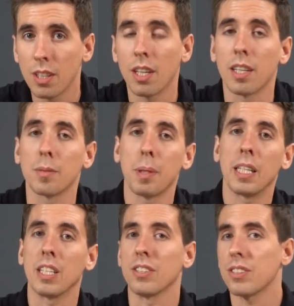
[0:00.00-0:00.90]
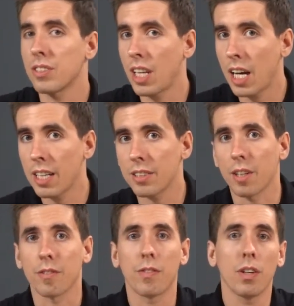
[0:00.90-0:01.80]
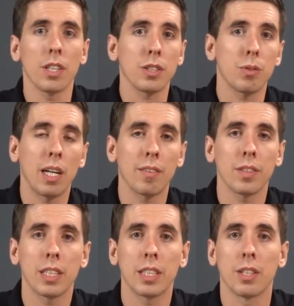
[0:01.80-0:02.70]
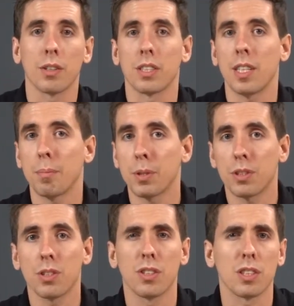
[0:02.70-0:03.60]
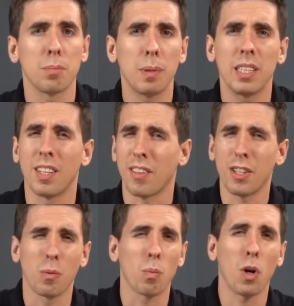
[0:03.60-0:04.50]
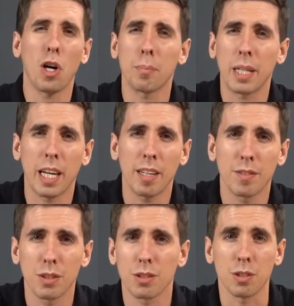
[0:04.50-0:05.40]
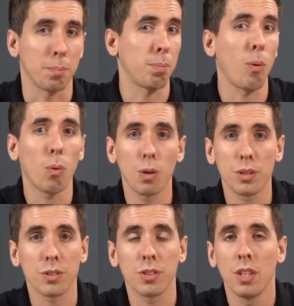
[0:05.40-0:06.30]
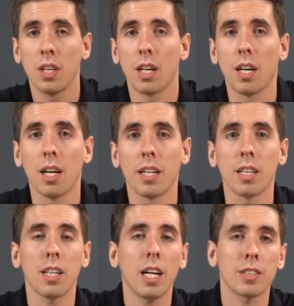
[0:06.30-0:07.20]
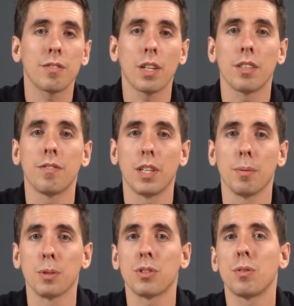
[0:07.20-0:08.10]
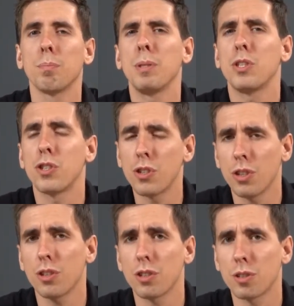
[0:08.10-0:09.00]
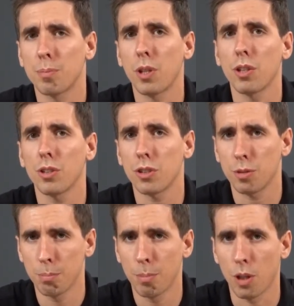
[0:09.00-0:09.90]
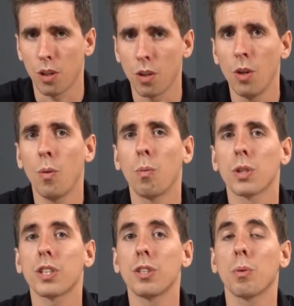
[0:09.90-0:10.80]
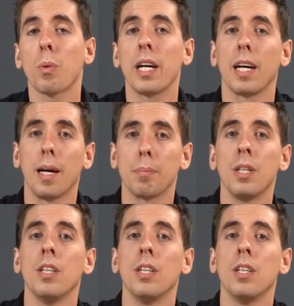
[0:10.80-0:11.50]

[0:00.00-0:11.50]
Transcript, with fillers: uh, depending on size, how far it's traveling, you know, the temperature and the speed and the thin wall behaviors, supports, uh, and lots of other variables. So be sure to start small, working your way up